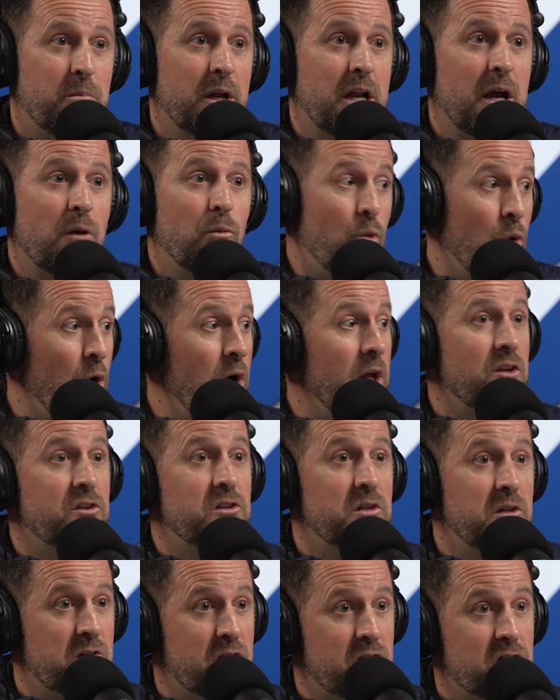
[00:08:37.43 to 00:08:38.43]
but I want
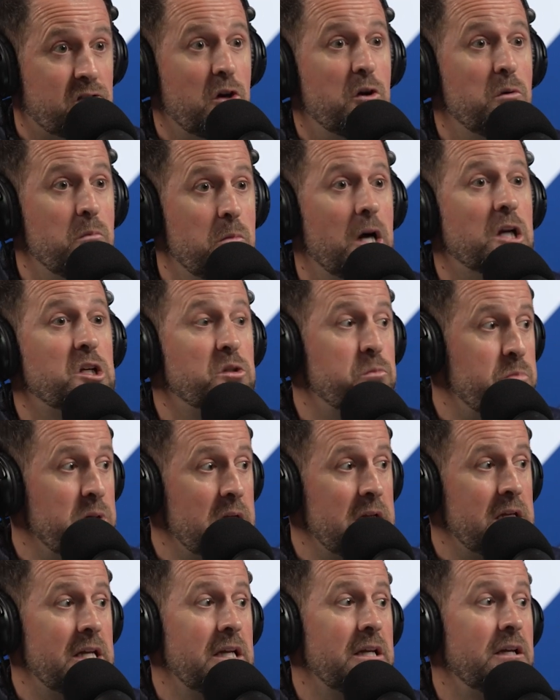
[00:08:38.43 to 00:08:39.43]
to so much
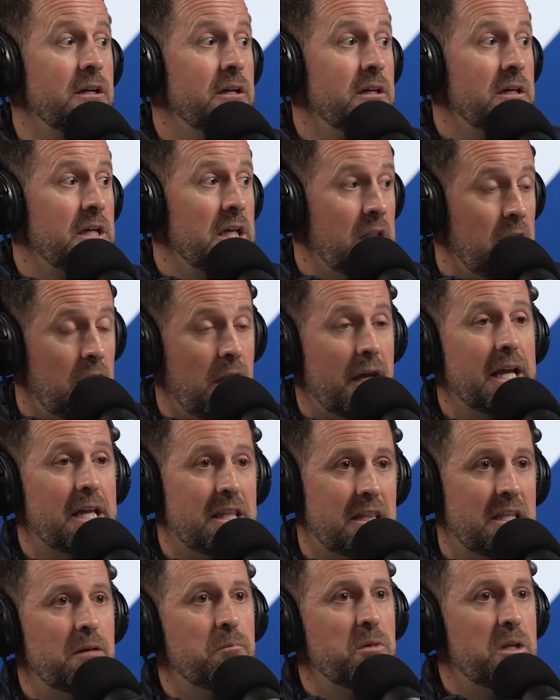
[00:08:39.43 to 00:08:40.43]
be
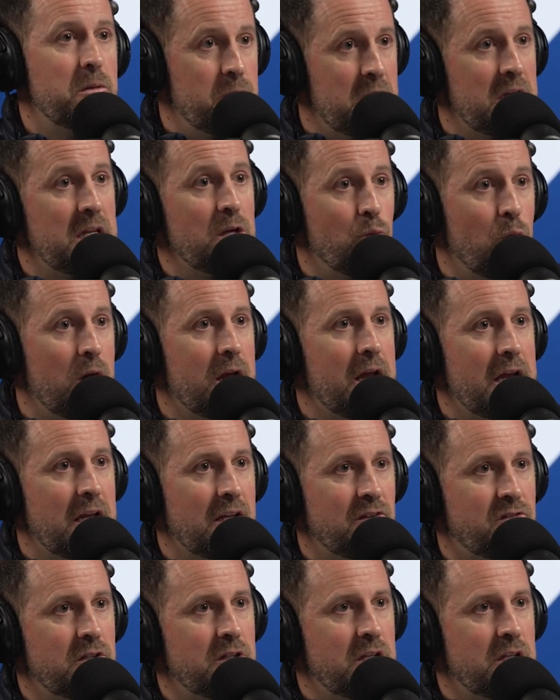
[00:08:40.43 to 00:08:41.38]
like them in many ways,